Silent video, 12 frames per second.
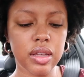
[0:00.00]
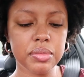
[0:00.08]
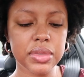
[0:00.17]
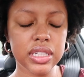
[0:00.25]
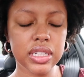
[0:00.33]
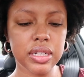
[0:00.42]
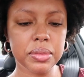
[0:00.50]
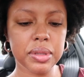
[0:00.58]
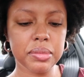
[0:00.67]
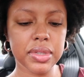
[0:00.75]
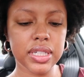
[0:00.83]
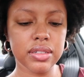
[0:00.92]
I'm looking up the
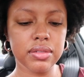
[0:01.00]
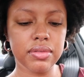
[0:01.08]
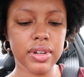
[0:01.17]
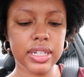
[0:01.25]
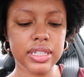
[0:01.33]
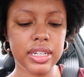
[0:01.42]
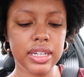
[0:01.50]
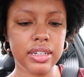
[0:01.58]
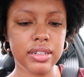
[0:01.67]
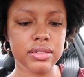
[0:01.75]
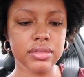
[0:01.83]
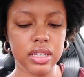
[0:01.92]
menu right
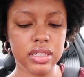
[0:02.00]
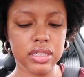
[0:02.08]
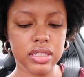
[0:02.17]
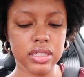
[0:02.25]
now, and